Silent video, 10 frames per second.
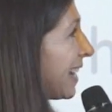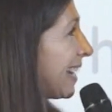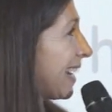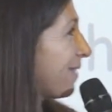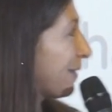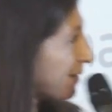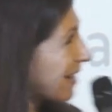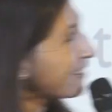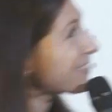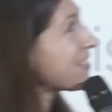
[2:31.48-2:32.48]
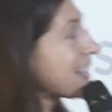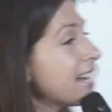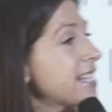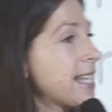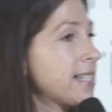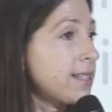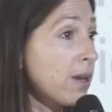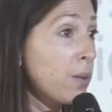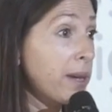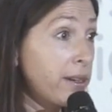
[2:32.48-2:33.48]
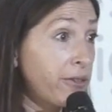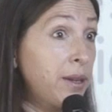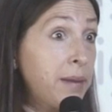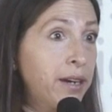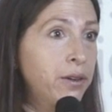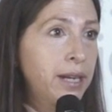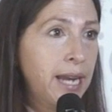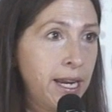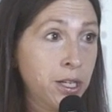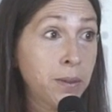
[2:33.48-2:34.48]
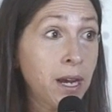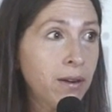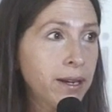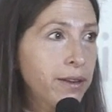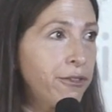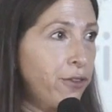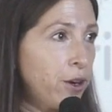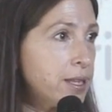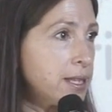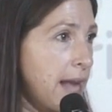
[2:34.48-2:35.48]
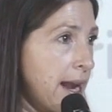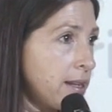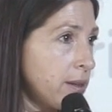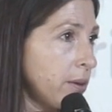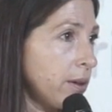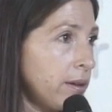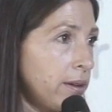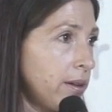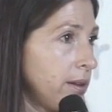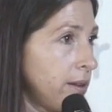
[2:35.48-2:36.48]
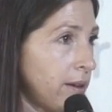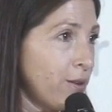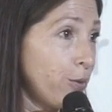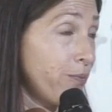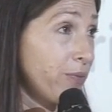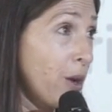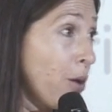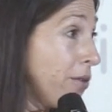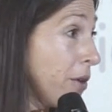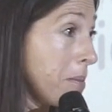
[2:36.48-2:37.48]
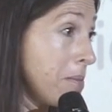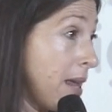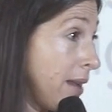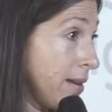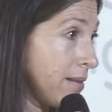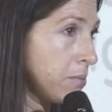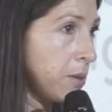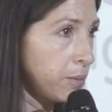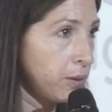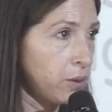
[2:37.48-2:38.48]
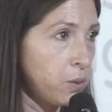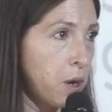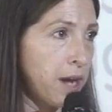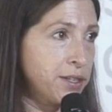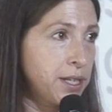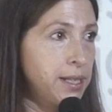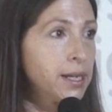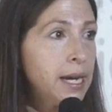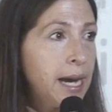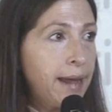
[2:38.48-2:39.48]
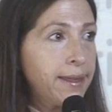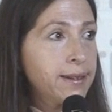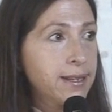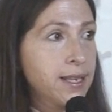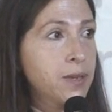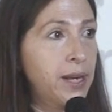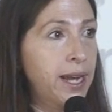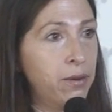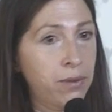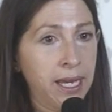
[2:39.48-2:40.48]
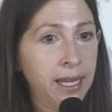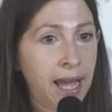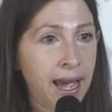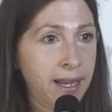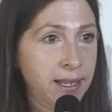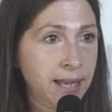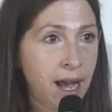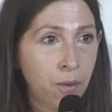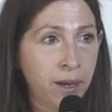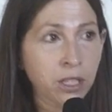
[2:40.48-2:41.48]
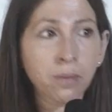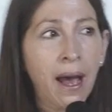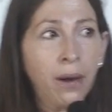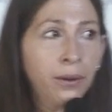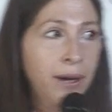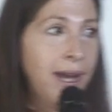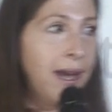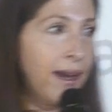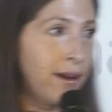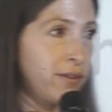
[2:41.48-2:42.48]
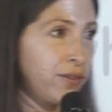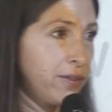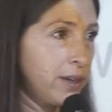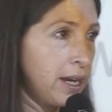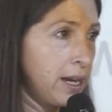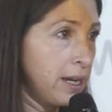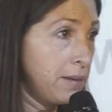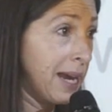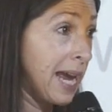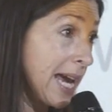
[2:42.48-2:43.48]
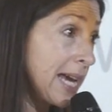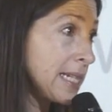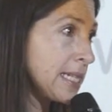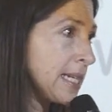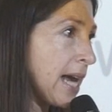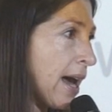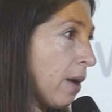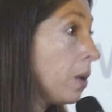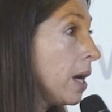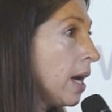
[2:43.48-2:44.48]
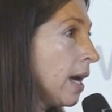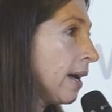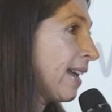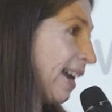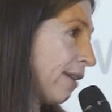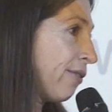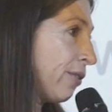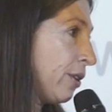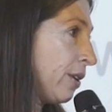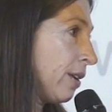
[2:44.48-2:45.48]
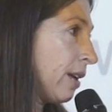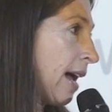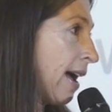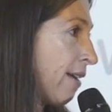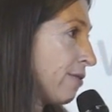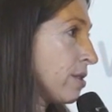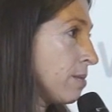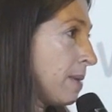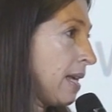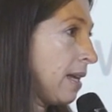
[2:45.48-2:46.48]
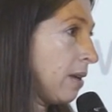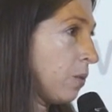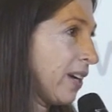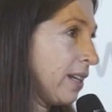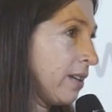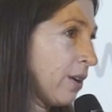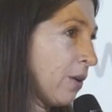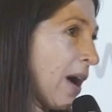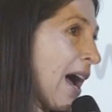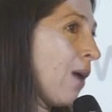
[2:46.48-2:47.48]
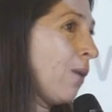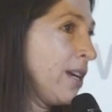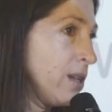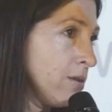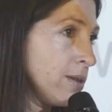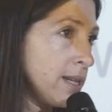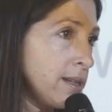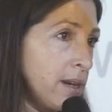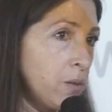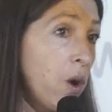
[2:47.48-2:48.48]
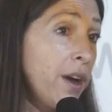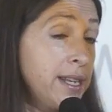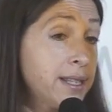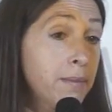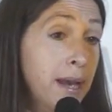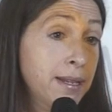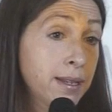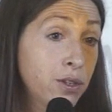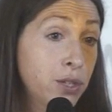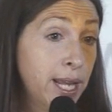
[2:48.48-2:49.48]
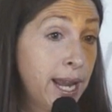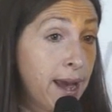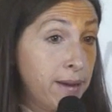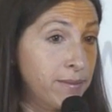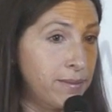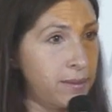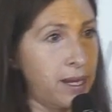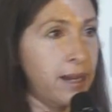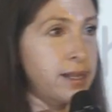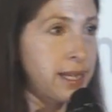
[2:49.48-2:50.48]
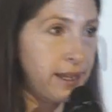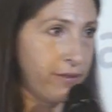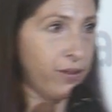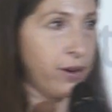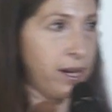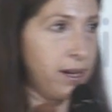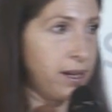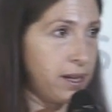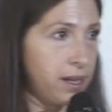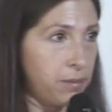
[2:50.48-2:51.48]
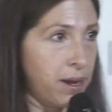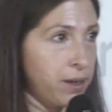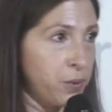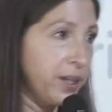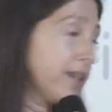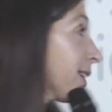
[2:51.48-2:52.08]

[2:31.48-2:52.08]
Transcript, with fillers: But what I want to say is that so when the film aired on HBO, on the first night, there were, you know, over a million people who watch it. I think this is when I realize how much power I have uh, in my hand and how careful I have to be when, you know, how I use it and what is the message that I'm uh, delivering in my work.